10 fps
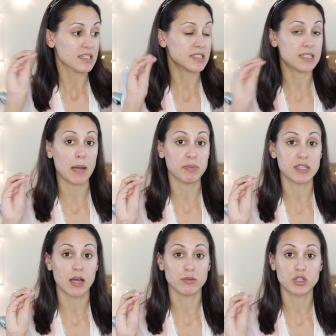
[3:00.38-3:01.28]

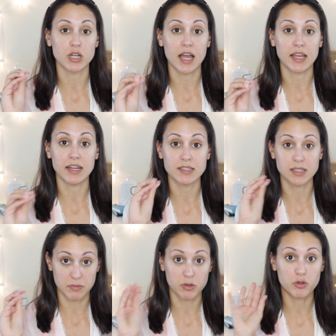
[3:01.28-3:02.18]
saps down shine.
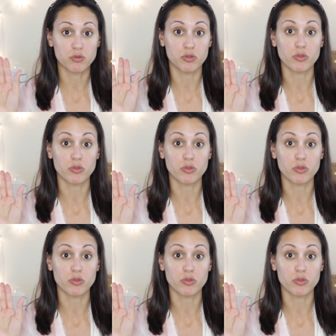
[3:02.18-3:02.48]
It's like